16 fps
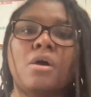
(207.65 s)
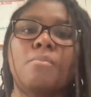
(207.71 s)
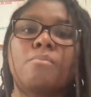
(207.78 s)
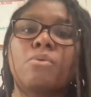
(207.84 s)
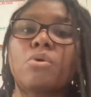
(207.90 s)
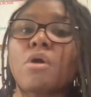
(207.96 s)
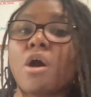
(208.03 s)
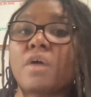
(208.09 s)

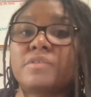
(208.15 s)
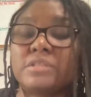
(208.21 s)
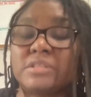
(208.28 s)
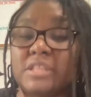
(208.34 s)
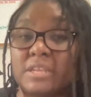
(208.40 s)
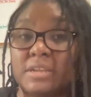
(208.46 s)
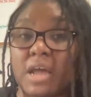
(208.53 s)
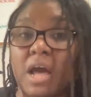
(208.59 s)
More often
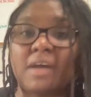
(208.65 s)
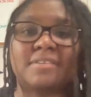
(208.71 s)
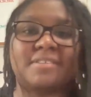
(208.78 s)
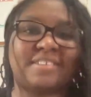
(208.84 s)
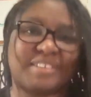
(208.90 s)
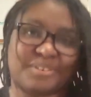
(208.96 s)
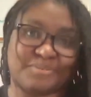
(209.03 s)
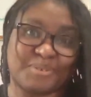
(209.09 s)
than not
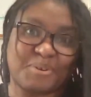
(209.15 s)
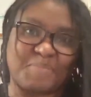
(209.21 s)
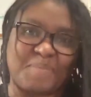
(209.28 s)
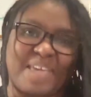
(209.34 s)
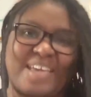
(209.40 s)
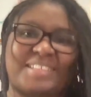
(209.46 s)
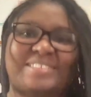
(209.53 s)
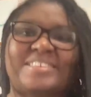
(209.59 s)
in a
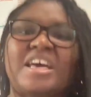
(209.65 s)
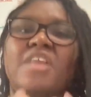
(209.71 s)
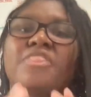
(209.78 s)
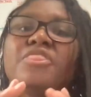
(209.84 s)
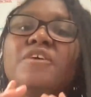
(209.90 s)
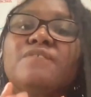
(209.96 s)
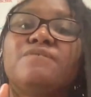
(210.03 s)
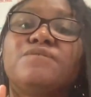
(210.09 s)
romance,
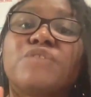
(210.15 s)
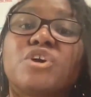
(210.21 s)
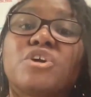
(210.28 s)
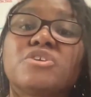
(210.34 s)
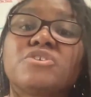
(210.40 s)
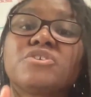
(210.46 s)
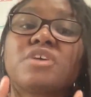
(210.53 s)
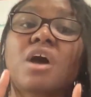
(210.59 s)
the
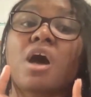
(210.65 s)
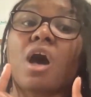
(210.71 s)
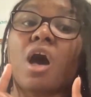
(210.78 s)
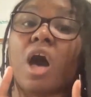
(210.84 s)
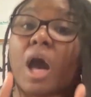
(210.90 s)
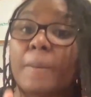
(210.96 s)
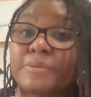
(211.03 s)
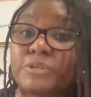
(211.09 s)
first
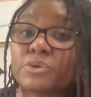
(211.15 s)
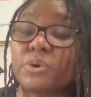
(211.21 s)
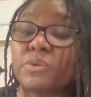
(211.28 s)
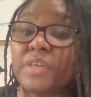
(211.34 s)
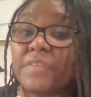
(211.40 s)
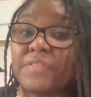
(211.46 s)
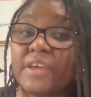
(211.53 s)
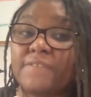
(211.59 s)
obstacle
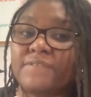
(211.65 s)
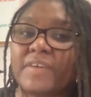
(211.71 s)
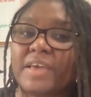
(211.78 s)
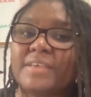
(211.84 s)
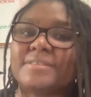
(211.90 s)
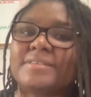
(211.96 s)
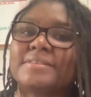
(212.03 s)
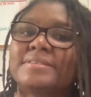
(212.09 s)
that they
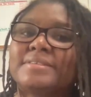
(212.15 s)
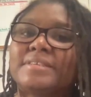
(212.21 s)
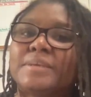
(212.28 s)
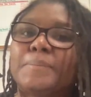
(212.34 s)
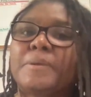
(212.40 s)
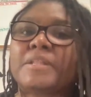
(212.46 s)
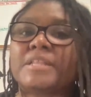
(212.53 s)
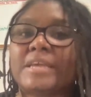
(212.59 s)
face is
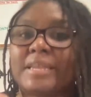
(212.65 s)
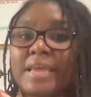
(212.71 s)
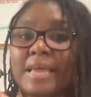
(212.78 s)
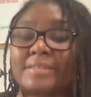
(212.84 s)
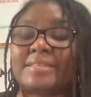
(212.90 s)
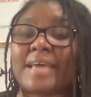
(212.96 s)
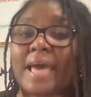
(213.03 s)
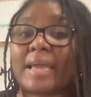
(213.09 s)
typically an
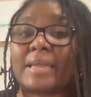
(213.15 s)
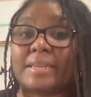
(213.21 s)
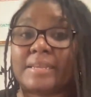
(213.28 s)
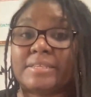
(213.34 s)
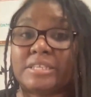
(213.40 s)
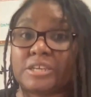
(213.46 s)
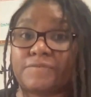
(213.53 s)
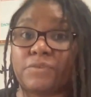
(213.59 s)

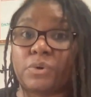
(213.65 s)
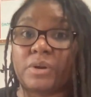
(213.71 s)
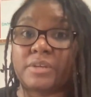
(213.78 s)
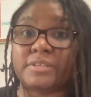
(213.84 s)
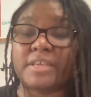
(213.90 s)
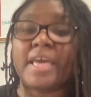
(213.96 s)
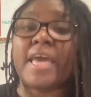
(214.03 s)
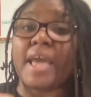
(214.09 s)
antagonistic
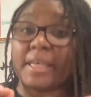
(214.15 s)
force.